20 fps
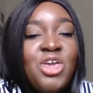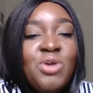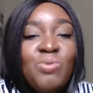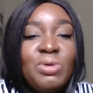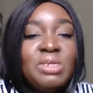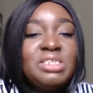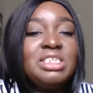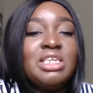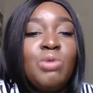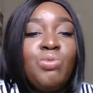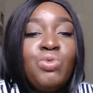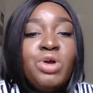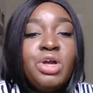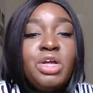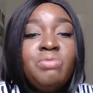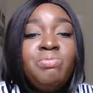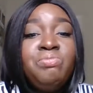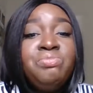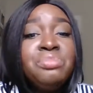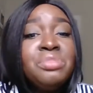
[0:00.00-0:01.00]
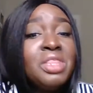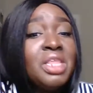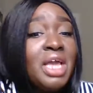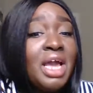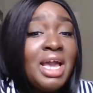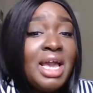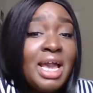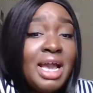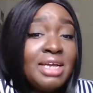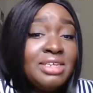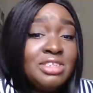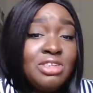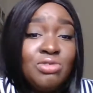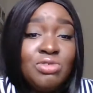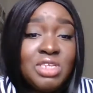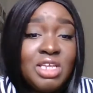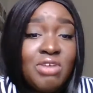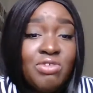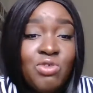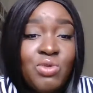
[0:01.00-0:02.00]
with someone, I ask those
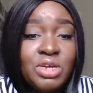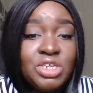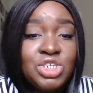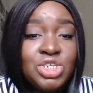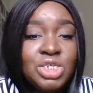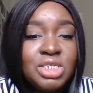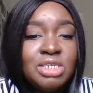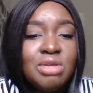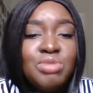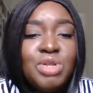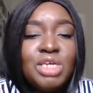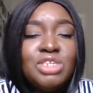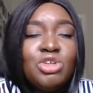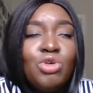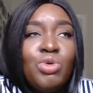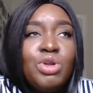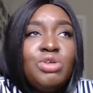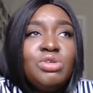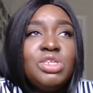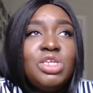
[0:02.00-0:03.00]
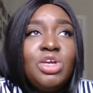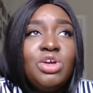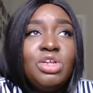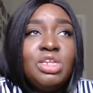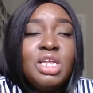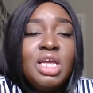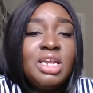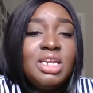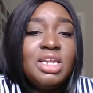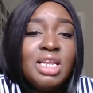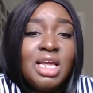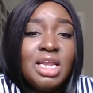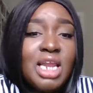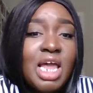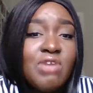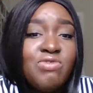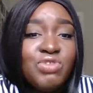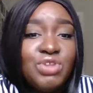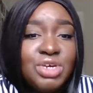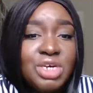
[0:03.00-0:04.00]
tough questions. I'm like, so what do you see your day-to-day
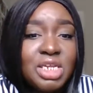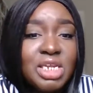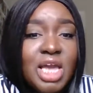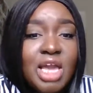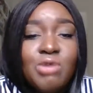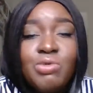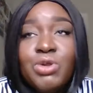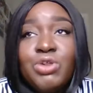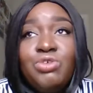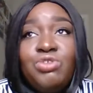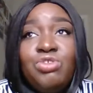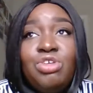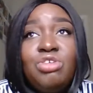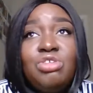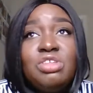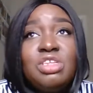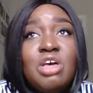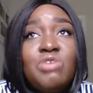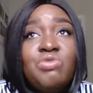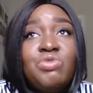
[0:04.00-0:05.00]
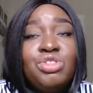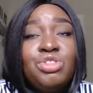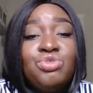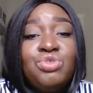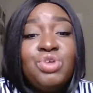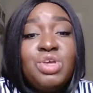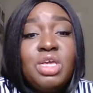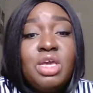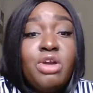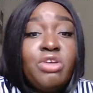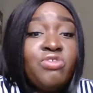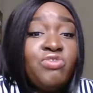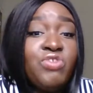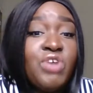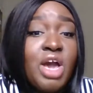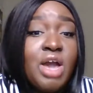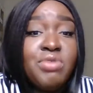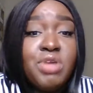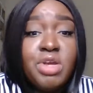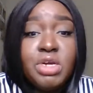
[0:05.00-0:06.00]
life looking like? Where do you see yourself in 3 years,
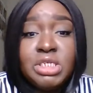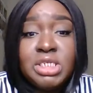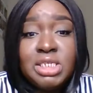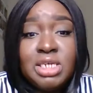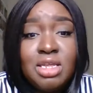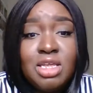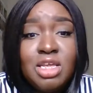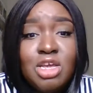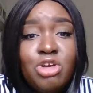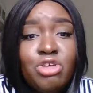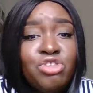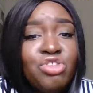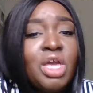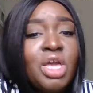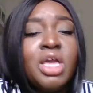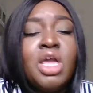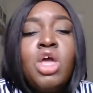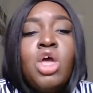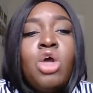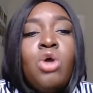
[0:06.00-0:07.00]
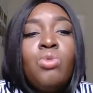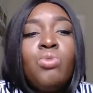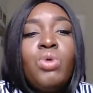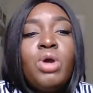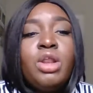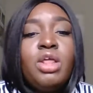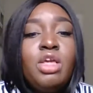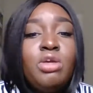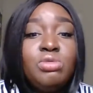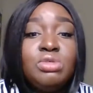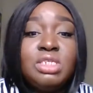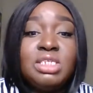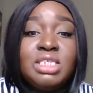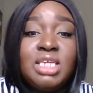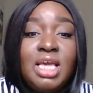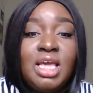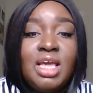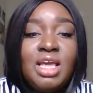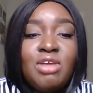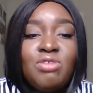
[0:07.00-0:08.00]
5 years, 10 years? Like, what do you
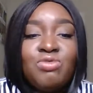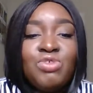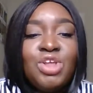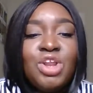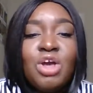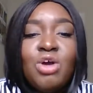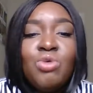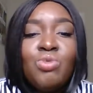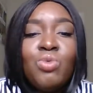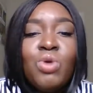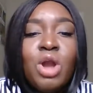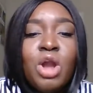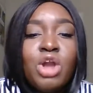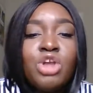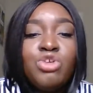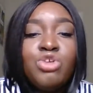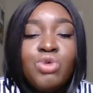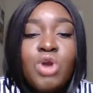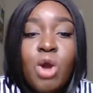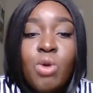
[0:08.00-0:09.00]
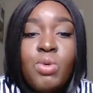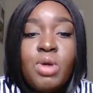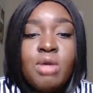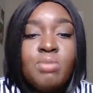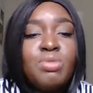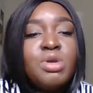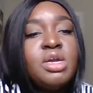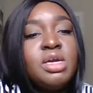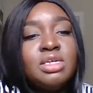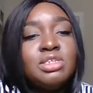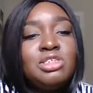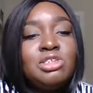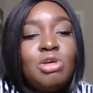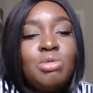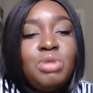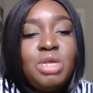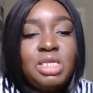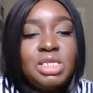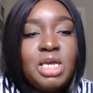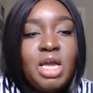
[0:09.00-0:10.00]
see? Where are you going? Because so
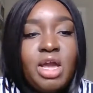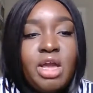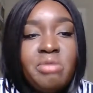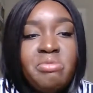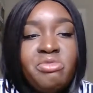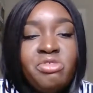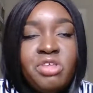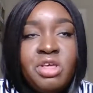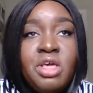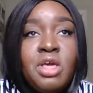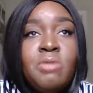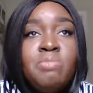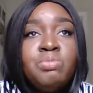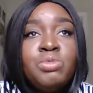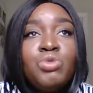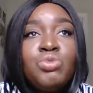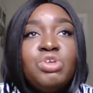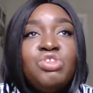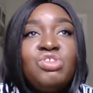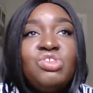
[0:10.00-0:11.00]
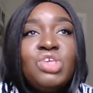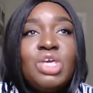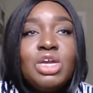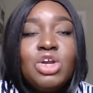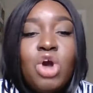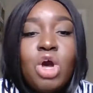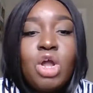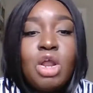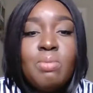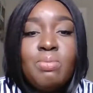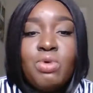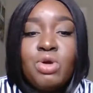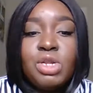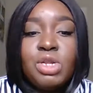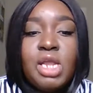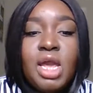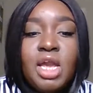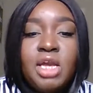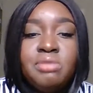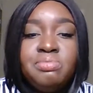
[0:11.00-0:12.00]
many times we just get caught up on
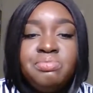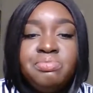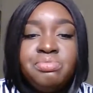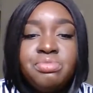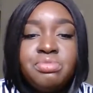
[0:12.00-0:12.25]
like,